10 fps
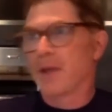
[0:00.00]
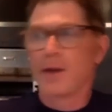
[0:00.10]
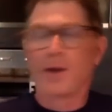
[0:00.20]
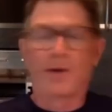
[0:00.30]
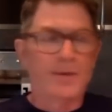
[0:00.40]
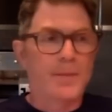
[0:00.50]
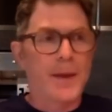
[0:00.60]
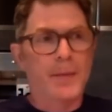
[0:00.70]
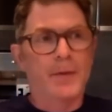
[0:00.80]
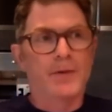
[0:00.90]
You know, some
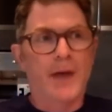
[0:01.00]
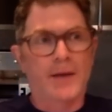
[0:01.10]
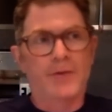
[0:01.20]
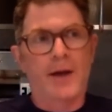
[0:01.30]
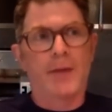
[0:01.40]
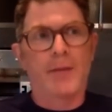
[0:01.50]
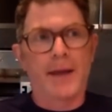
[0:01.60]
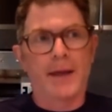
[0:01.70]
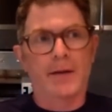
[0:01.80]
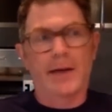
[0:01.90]
people try to make
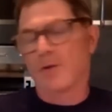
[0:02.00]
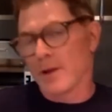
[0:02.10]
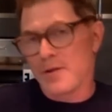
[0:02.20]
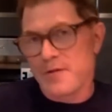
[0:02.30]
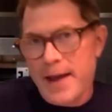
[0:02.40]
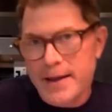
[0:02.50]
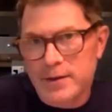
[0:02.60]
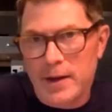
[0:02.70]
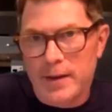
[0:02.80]
it like really fancy,